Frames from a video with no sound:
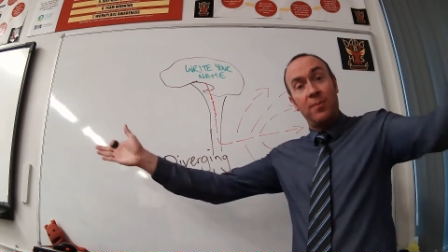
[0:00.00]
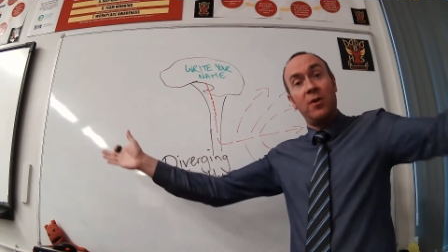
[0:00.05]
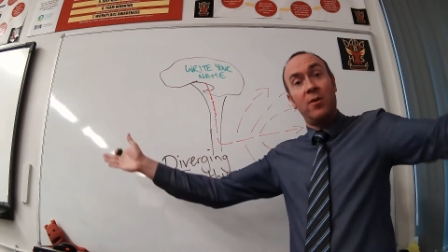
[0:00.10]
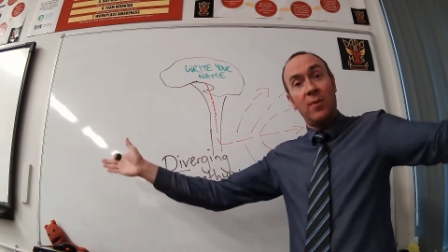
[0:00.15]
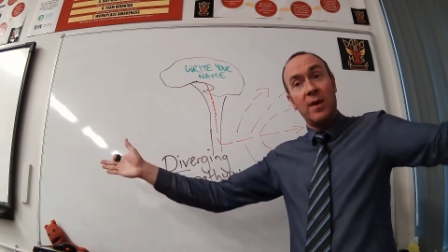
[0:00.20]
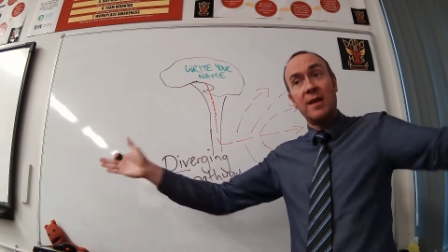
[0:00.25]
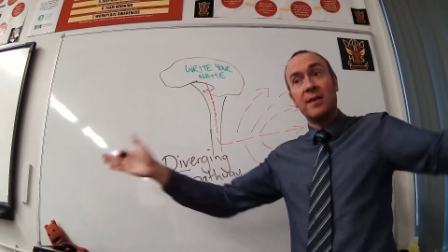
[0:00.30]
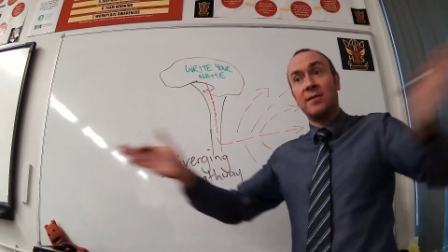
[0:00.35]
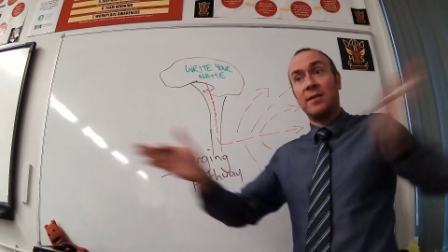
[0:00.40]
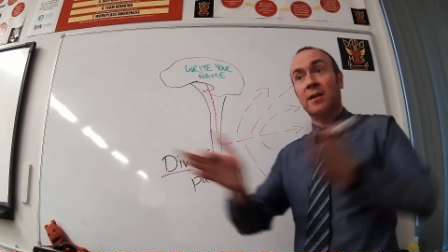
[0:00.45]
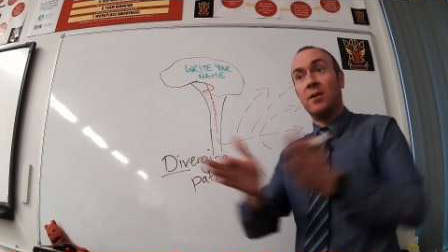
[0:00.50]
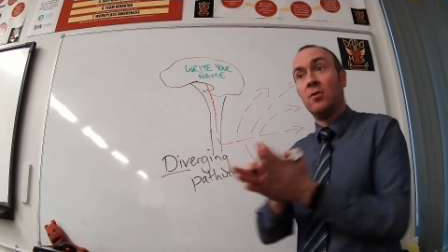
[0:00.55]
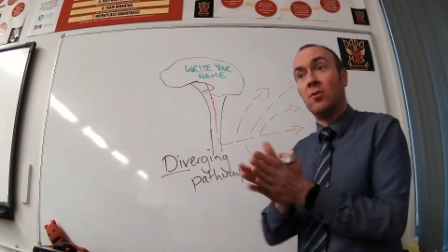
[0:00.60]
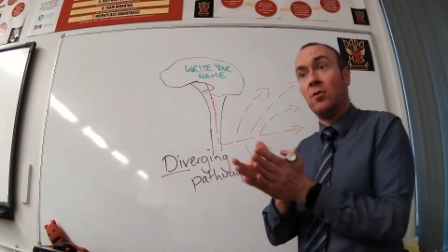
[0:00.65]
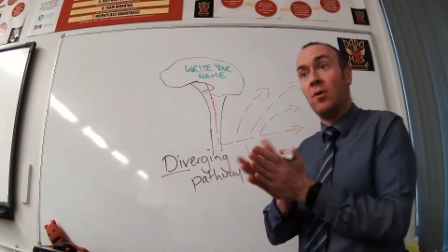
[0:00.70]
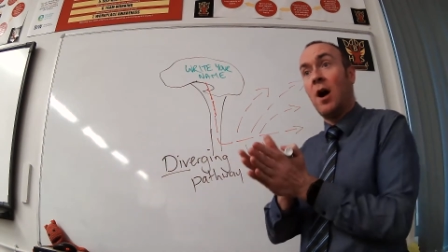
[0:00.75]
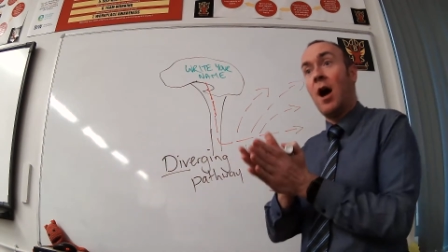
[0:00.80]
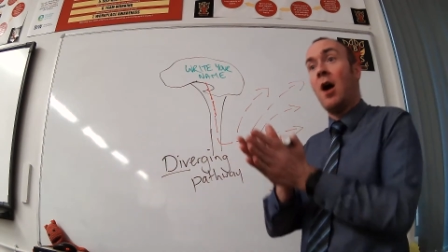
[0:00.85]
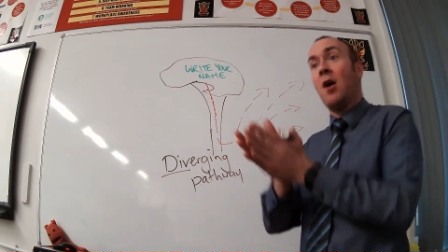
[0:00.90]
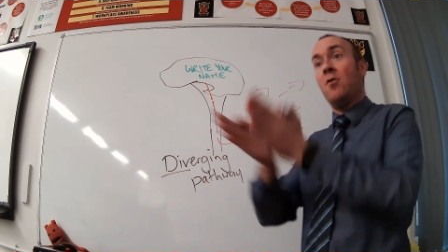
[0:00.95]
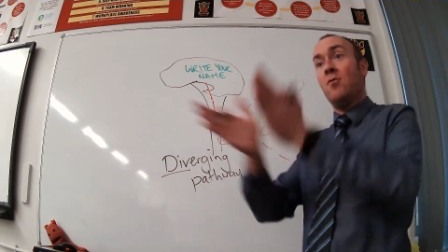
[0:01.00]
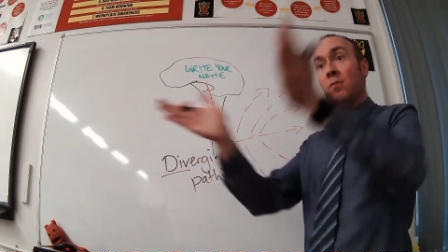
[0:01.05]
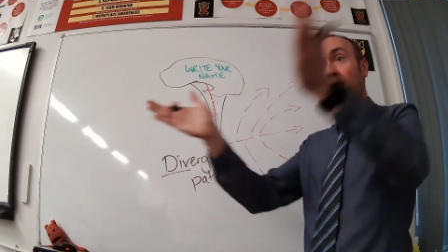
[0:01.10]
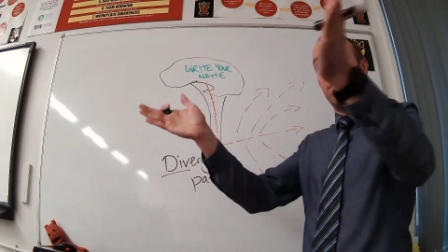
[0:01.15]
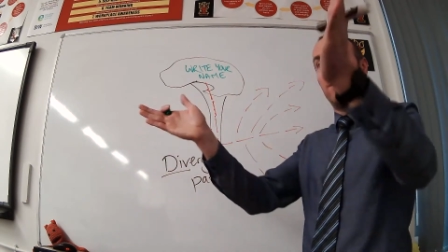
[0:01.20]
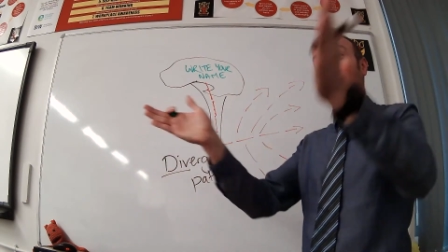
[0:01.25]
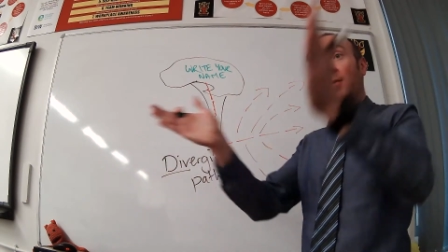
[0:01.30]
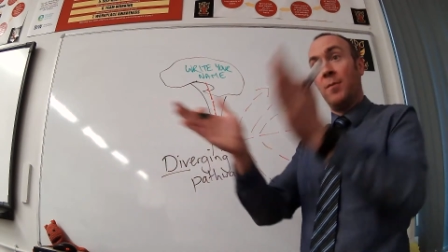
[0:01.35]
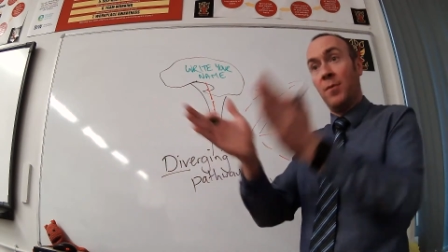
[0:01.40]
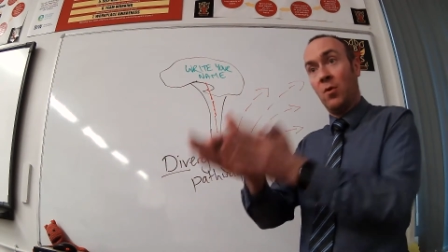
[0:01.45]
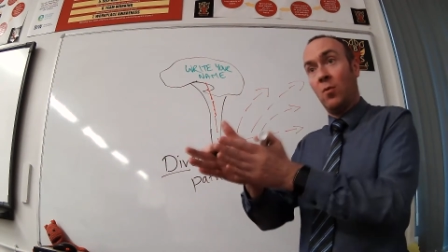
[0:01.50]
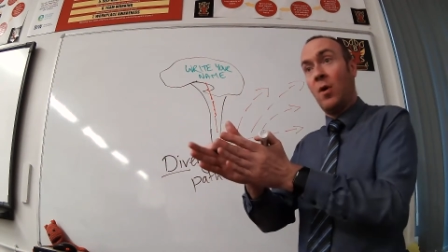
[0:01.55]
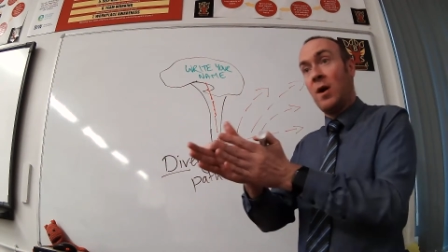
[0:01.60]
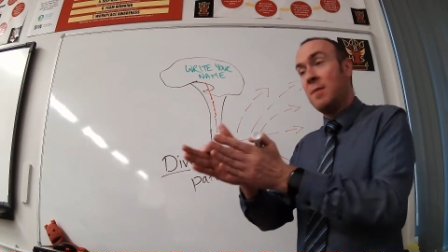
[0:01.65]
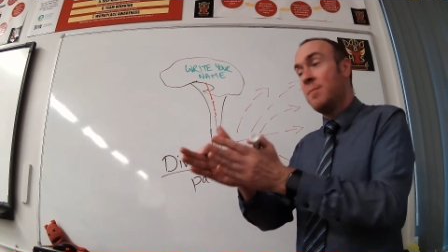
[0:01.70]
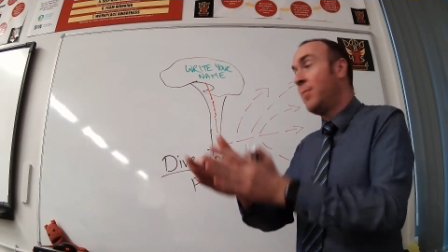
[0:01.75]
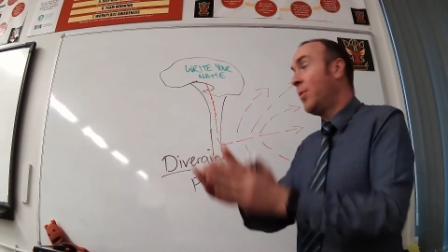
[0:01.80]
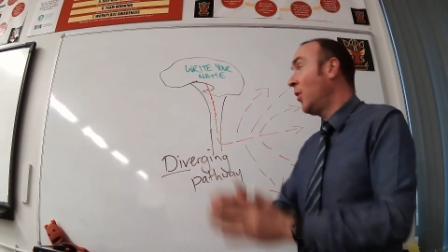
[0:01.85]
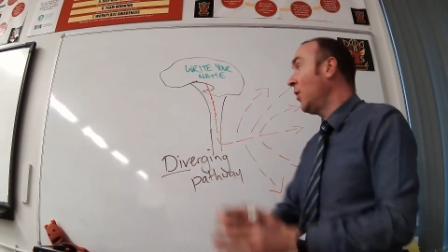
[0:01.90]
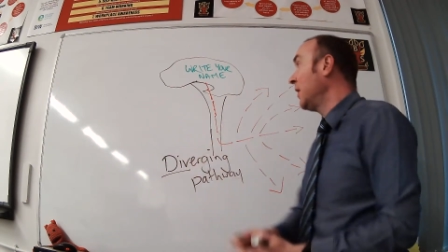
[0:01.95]
ways, they go out from the one
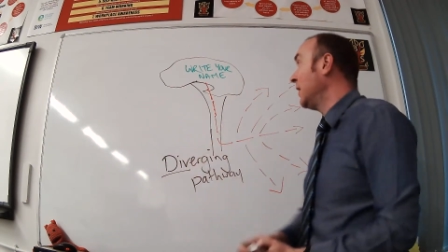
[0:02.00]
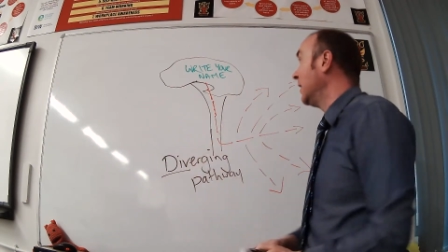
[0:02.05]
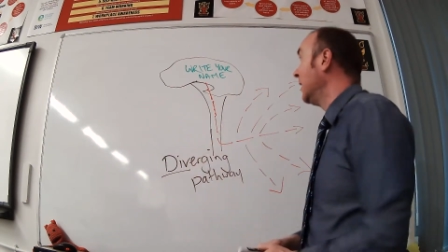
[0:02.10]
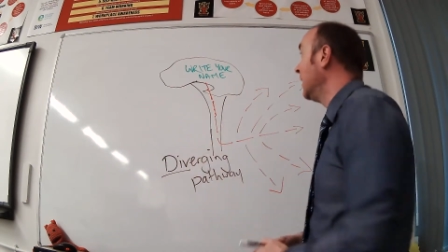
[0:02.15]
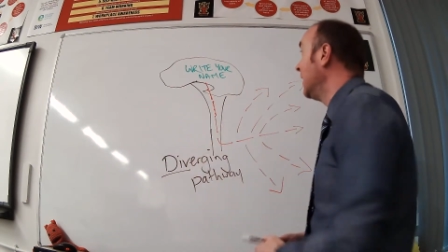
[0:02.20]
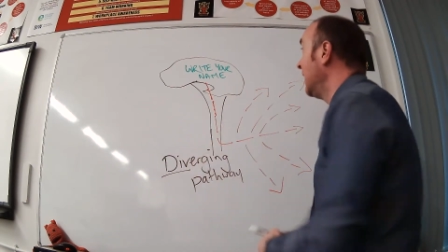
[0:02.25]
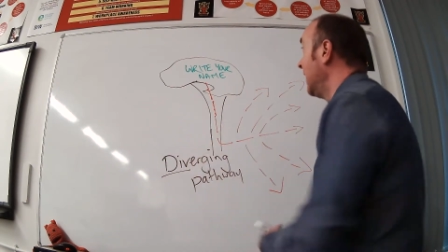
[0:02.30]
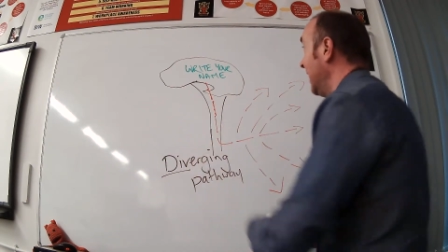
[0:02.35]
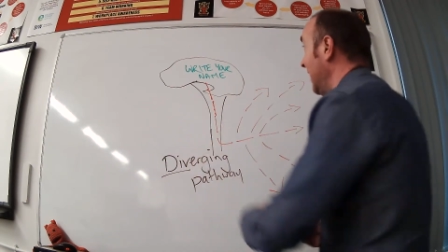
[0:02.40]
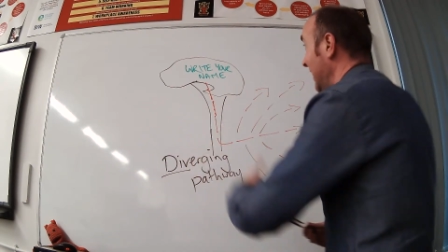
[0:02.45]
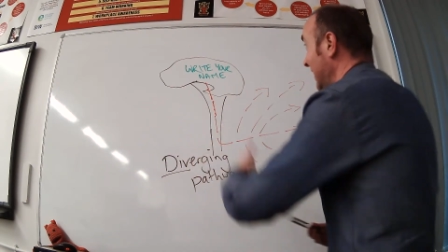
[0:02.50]
point, and that's